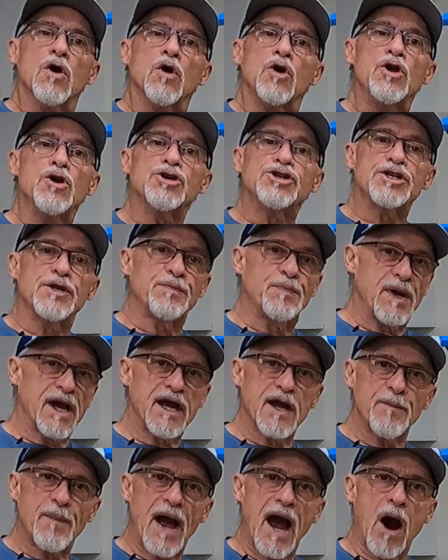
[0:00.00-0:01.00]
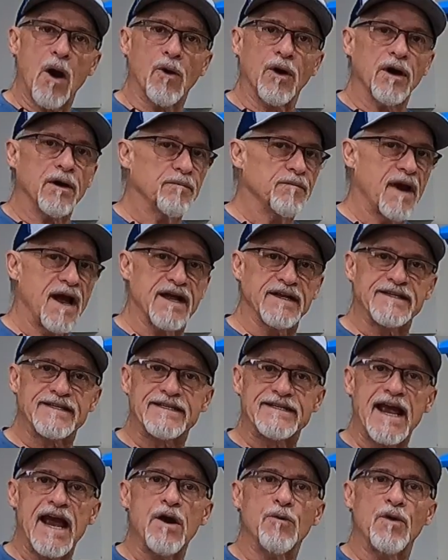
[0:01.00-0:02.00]
you should pick a power and
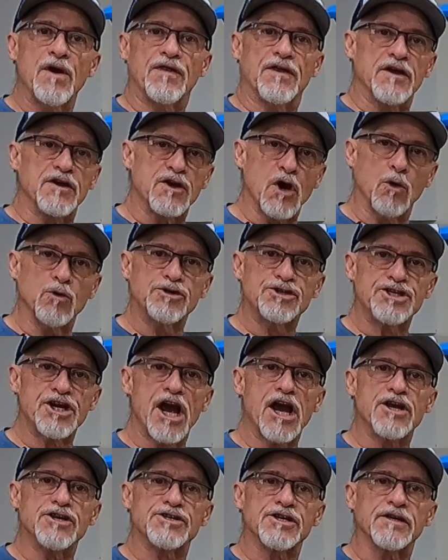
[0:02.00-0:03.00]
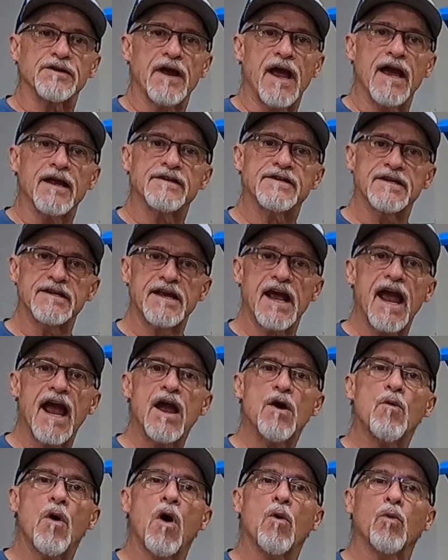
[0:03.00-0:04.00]
stay with it. Don't change it. And
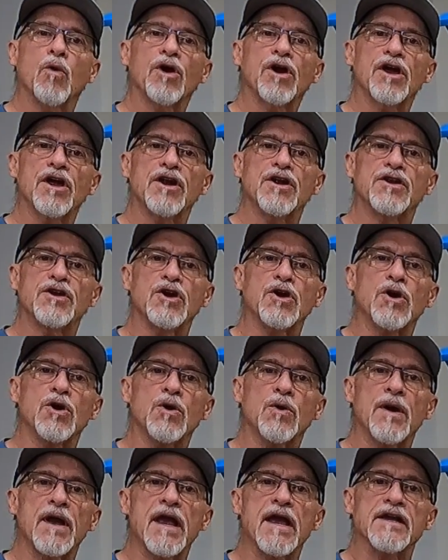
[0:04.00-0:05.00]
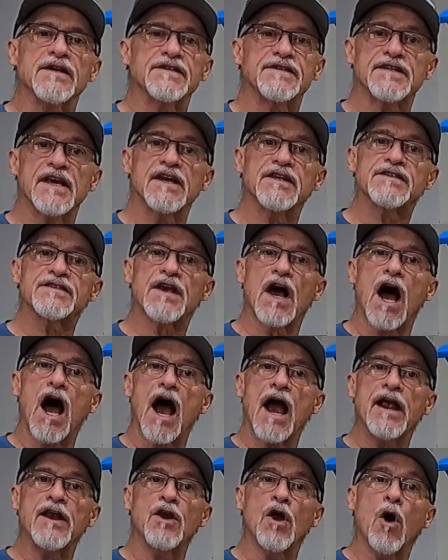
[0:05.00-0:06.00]
today what we're going to do is since
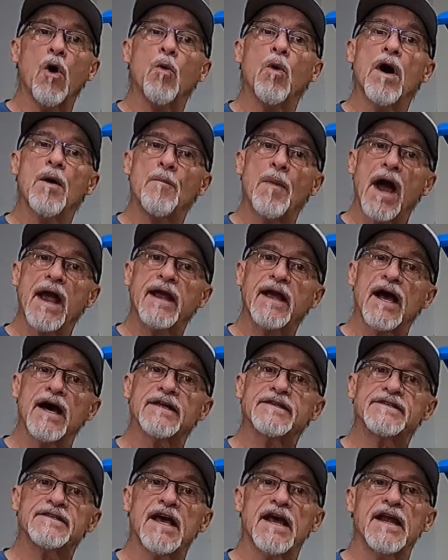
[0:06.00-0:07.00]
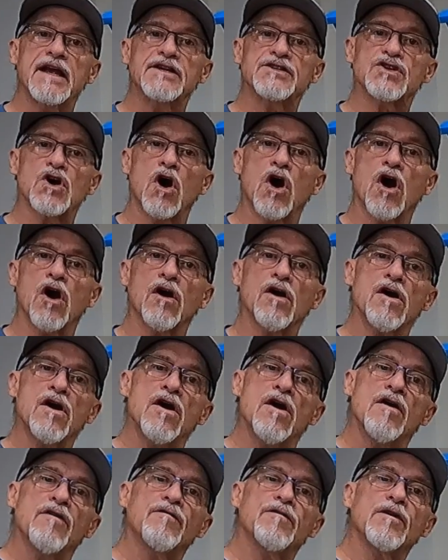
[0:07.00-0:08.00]
I know what my cut settings are
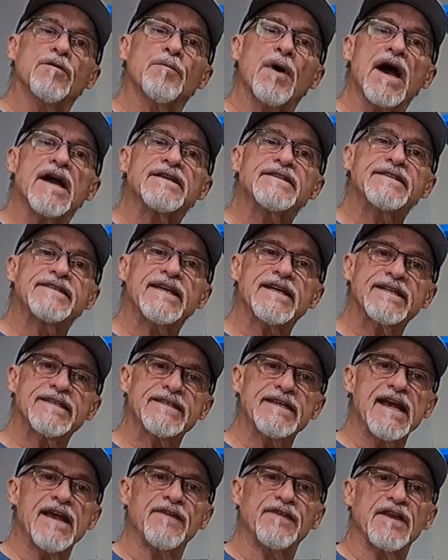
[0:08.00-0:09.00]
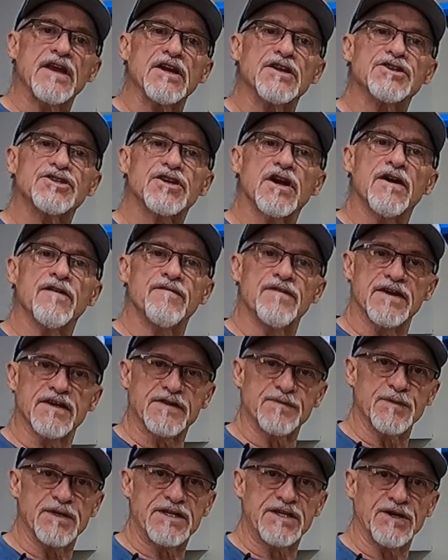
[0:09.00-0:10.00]
for my 16th inch of
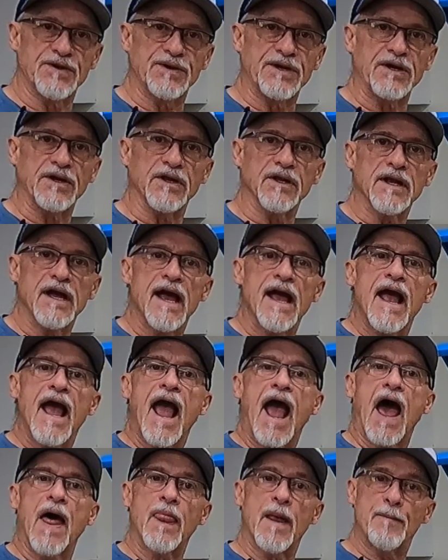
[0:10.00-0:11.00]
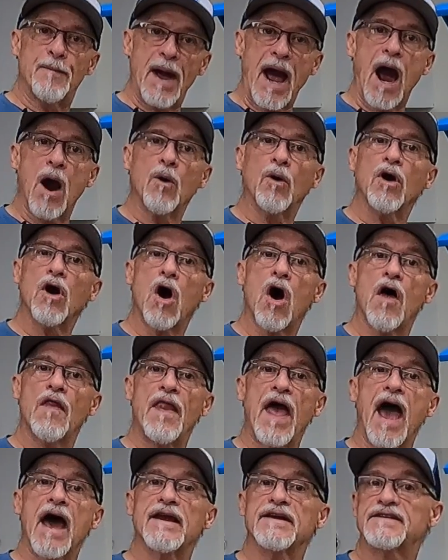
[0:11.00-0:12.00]
this material and the power on
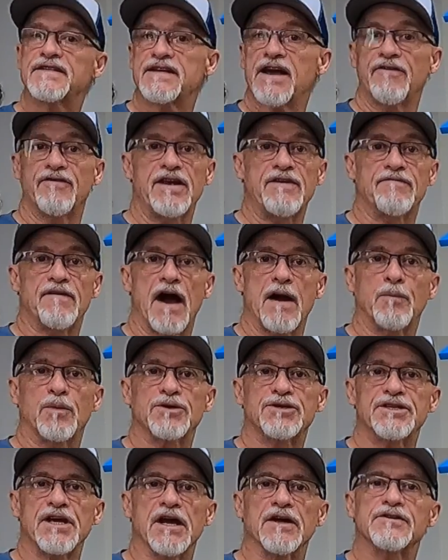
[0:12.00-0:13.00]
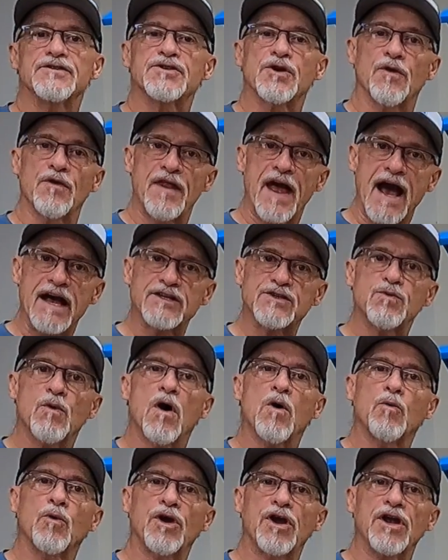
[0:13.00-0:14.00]
that is 75%. So that's
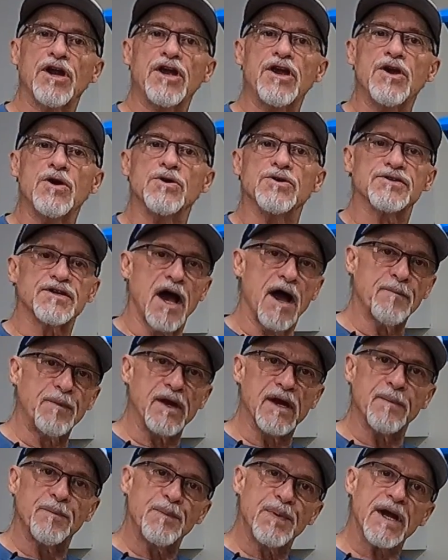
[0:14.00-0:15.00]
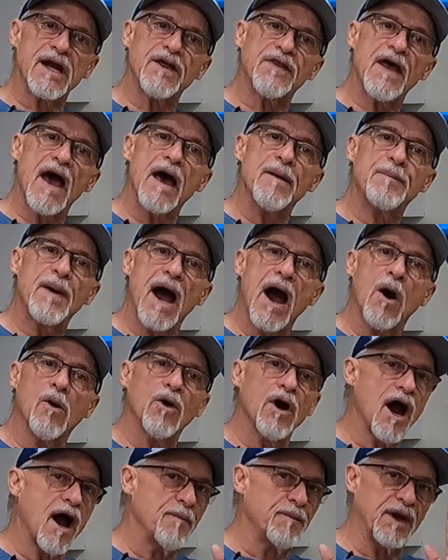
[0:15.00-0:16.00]
what we're gonna use. I'm gonna pick that
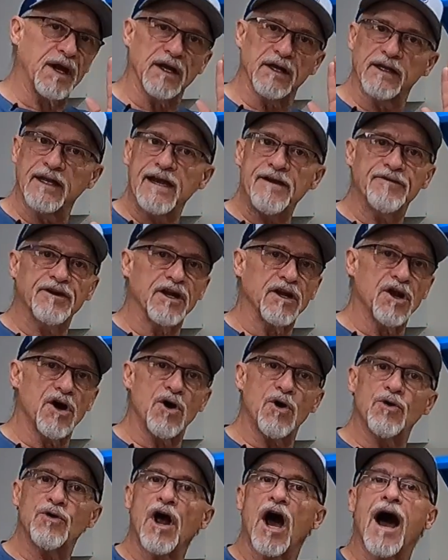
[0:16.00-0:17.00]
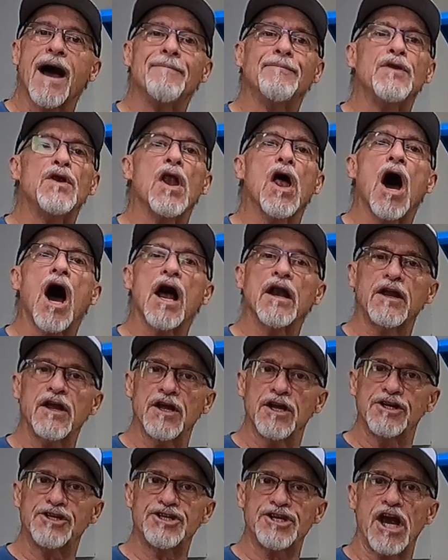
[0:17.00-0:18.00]
power, I'm gonna leave it alone, I'm not
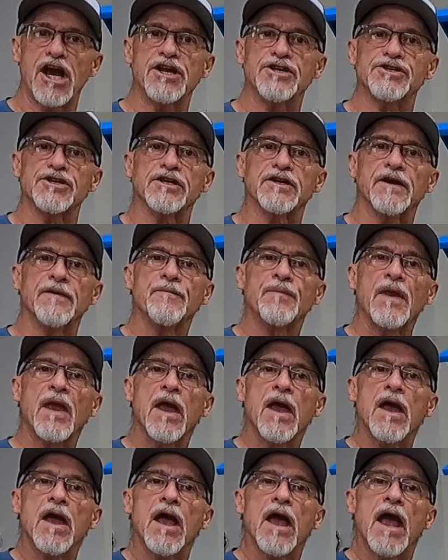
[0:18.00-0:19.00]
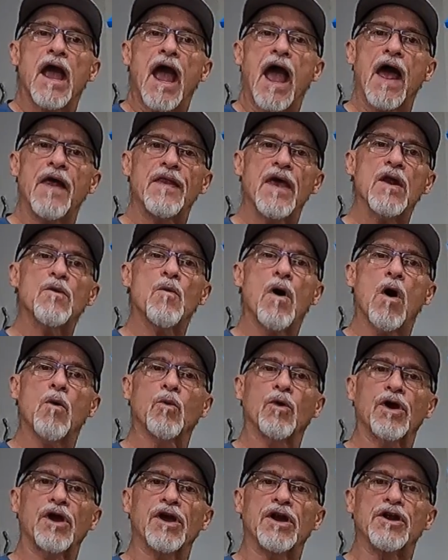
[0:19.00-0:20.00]
gonna change it. And then what
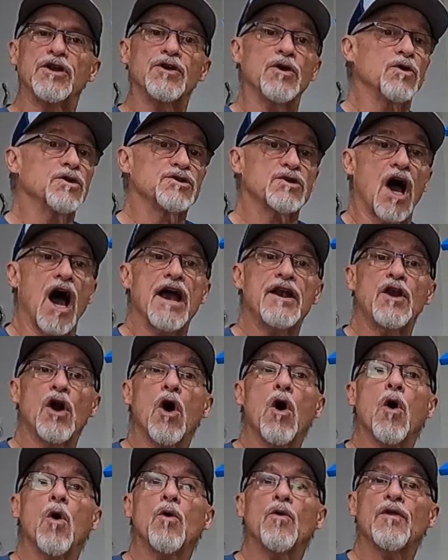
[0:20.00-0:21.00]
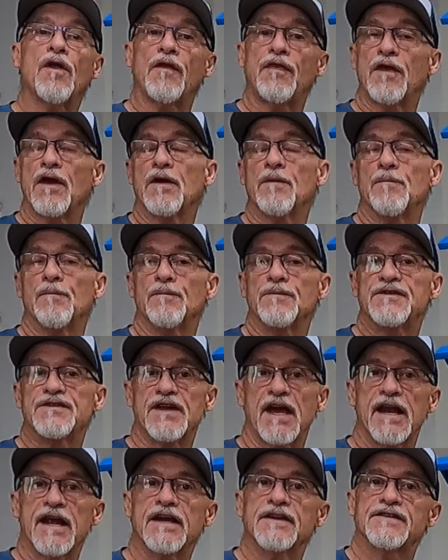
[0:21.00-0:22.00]
we're gonna do is I know that the
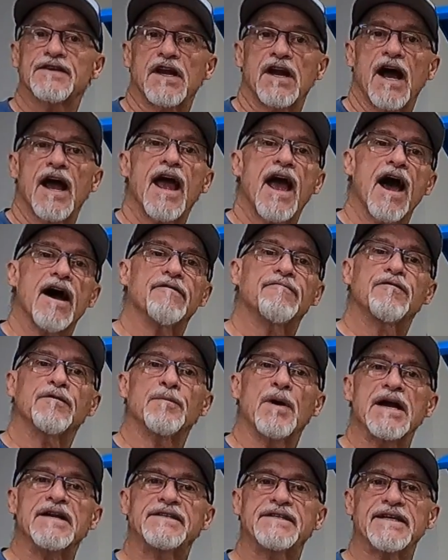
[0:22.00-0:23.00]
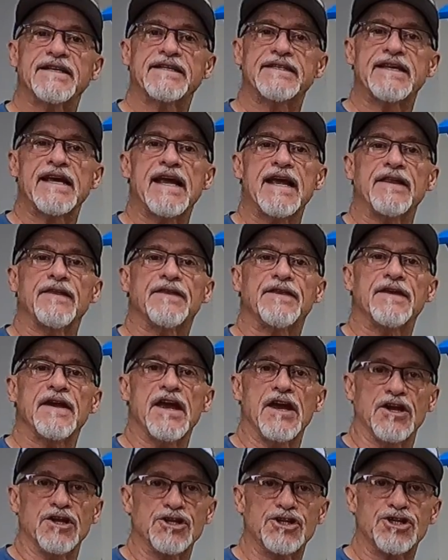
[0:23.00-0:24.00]
settings that I have for my 16th
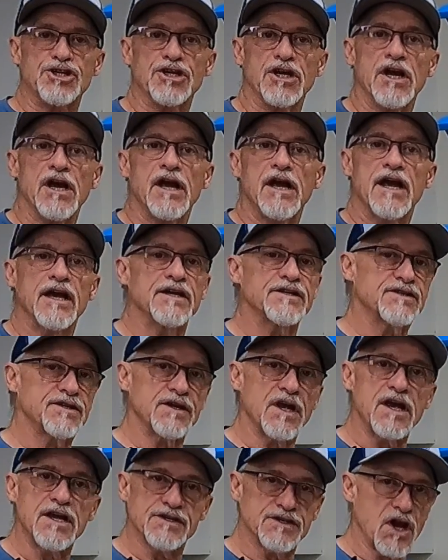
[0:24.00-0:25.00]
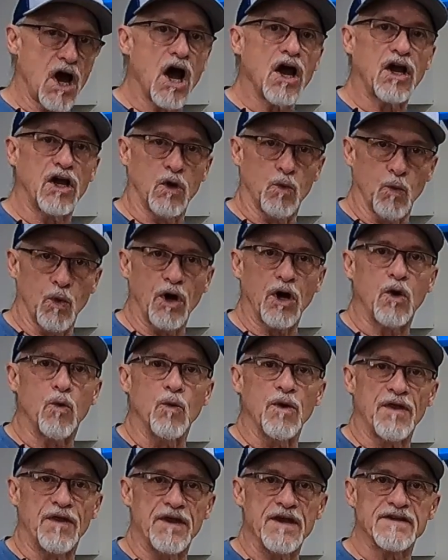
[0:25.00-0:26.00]
inch is, is not gonna work
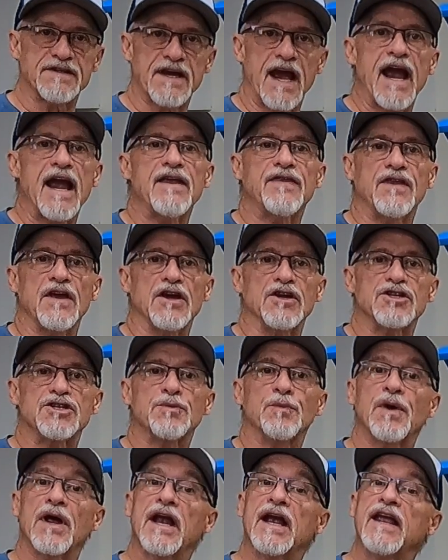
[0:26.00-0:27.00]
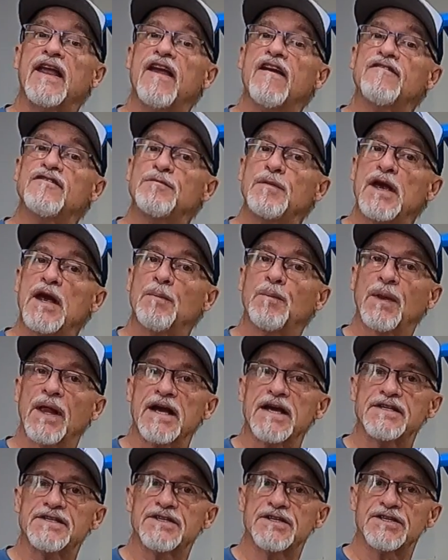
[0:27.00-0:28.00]
with this eighth inch, but it gives me a
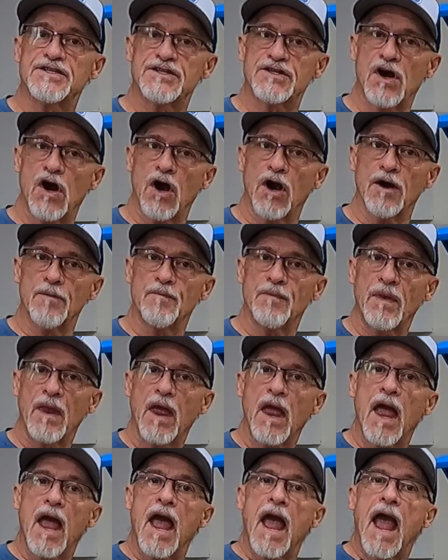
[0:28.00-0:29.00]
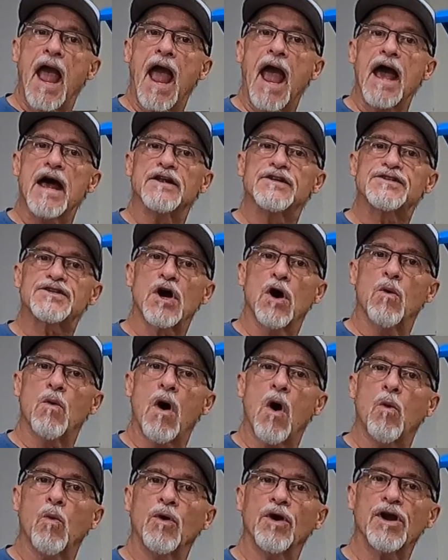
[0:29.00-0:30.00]
place to start. And so
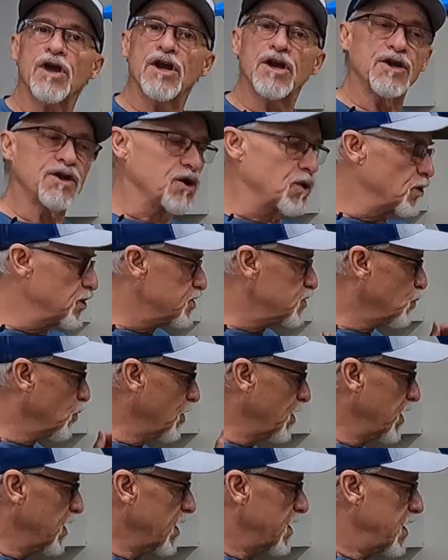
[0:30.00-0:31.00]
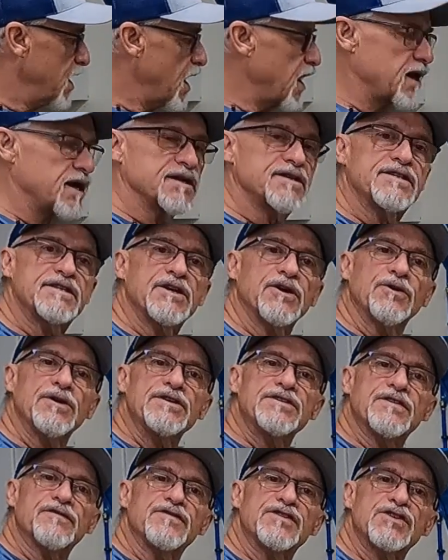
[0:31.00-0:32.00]
what we're gonna do is we're gonna cut a
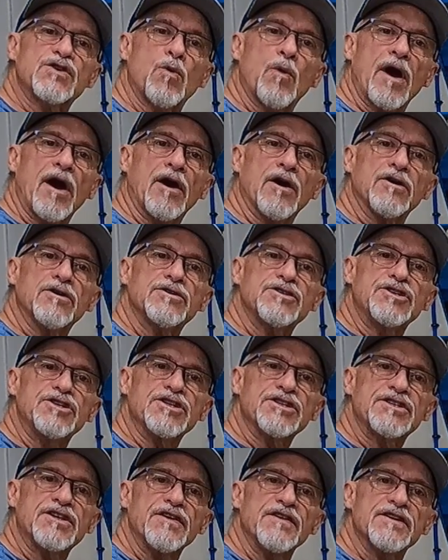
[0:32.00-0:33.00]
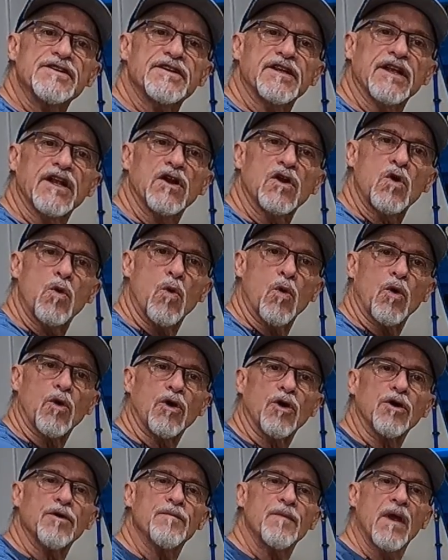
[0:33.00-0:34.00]
series of squares just in this little
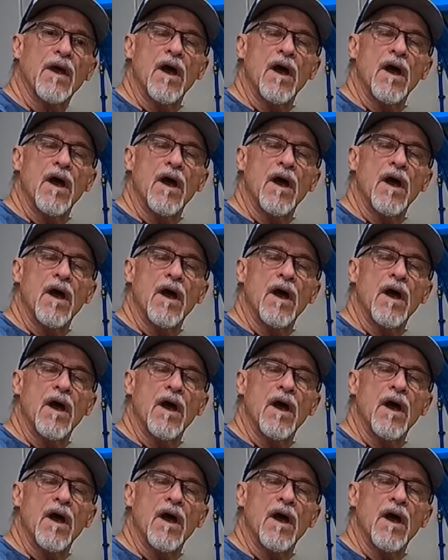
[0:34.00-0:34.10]
corner